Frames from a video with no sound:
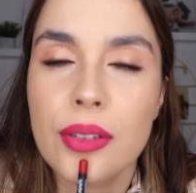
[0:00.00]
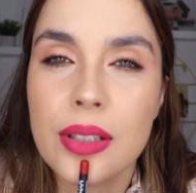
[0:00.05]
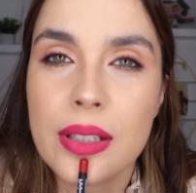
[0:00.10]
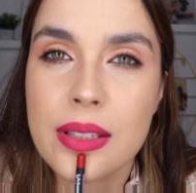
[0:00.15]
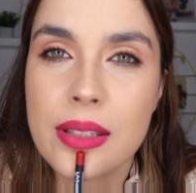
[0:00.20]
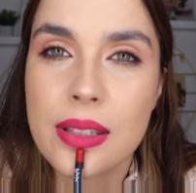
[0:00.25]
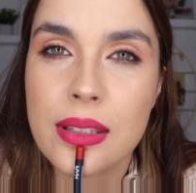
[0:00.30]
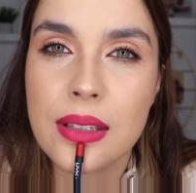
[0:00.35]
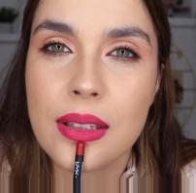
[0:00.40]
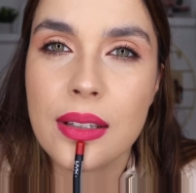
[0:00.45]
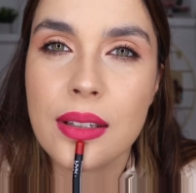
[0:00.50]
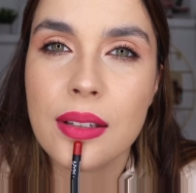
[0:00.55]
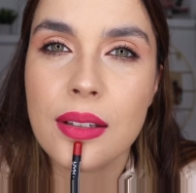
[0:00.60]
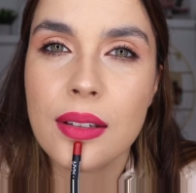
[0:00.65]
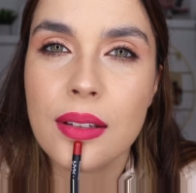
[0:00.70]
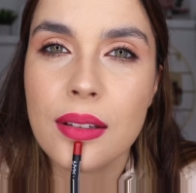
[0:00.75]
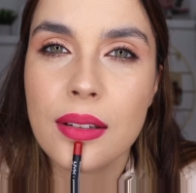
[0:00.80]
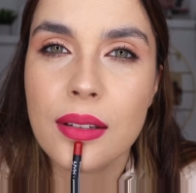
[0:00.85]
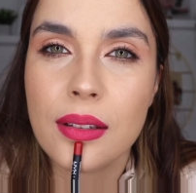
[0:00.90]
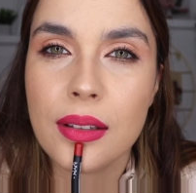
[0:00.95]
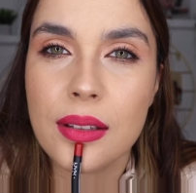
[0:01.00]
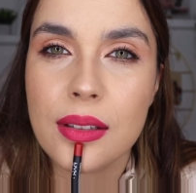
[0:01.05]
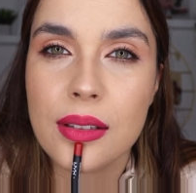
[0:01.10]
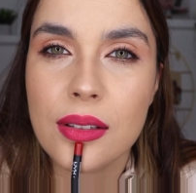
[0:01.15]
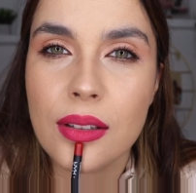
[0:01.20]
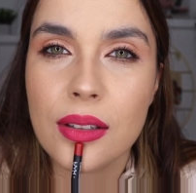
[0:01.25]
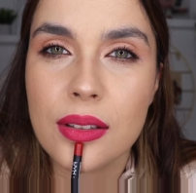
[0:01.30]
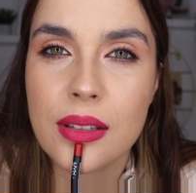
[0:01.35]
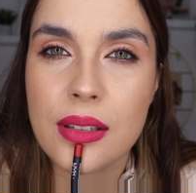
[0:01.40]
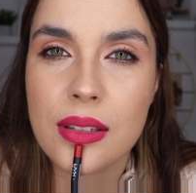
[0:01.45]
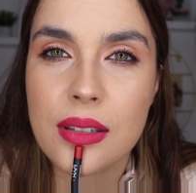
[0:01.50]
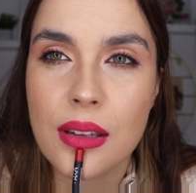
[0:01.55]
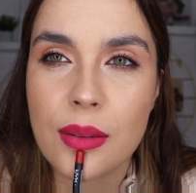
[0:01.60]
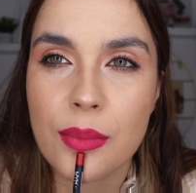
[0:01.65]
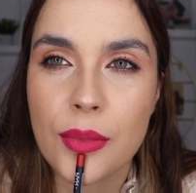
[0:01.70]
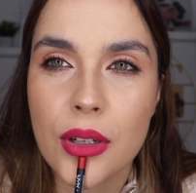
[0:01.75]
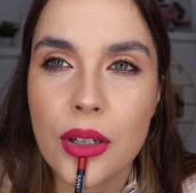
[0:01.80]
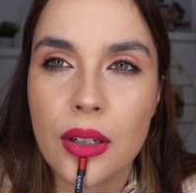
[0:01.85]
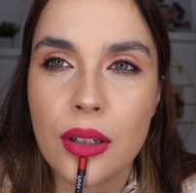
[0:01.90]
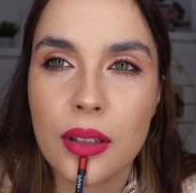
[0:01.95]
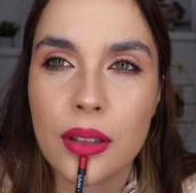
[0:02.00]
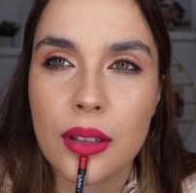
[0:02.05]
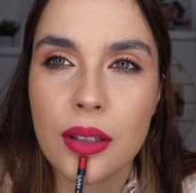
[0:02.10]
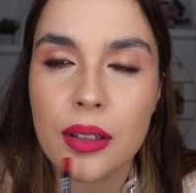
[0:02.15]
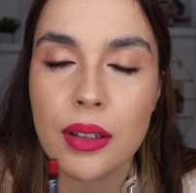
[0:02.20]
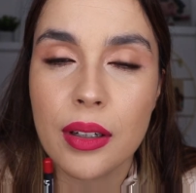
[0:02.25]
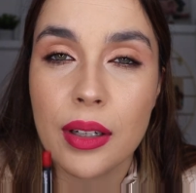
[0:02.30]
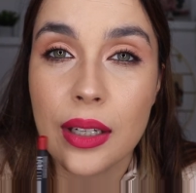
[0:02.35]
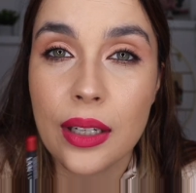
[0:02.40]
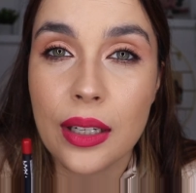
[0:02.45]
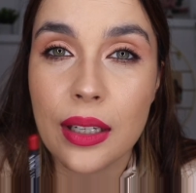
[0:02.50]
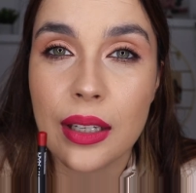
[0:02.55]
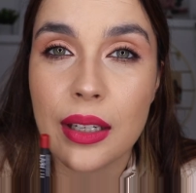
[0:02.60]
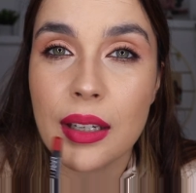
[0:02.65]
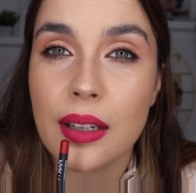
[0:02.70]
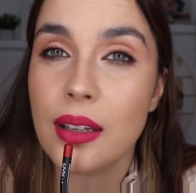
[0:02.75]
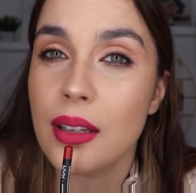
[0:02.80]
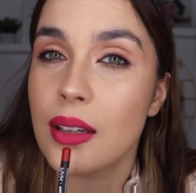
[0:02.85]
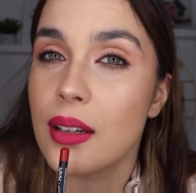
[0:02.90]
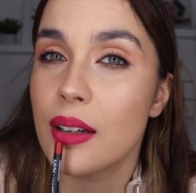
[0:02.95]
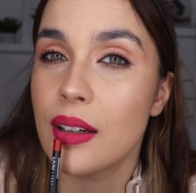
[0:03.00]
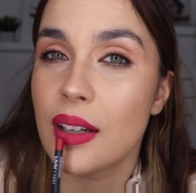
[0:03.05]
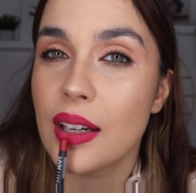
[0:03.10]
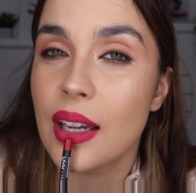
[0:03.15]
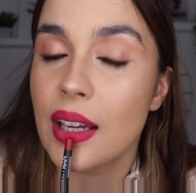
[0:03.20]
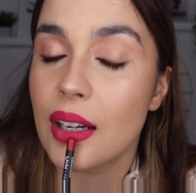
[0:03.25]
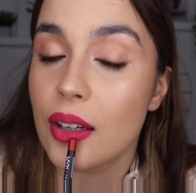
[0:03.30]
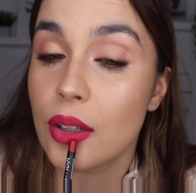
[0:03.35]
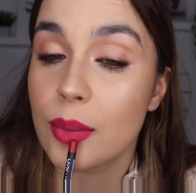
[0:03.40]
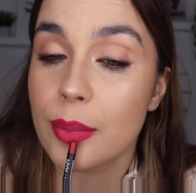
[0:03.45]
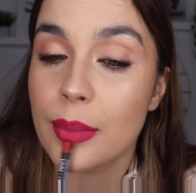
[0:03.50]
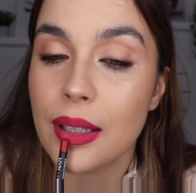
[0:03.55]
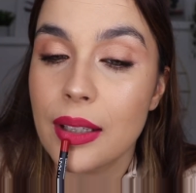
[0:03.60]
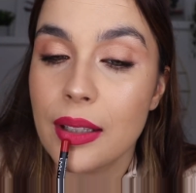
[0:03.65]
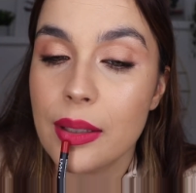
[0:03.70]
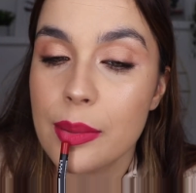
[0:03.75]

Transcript: you are seeing, it's not the same color in here and on my